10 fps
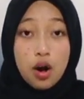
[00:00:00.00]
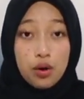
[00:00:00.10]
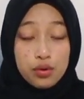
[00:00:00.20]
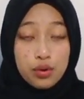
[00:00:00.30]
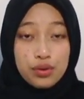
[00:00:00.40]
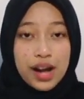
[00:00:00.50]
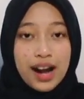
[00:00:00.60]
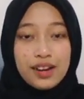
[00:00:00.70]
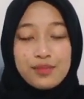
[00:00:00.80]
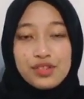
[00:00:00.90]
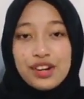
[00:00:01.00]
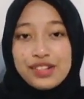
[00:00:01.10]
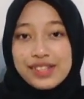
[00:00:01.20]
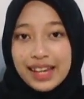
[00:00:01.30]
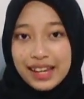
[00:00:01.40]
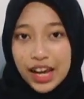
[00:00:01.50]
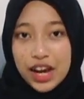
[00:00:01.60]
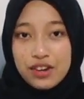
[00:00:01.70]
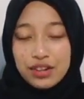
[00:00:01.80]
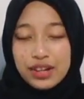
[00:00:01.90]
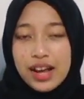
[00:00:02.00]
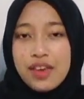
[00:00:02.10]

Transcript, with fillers: Although the items are second-handed,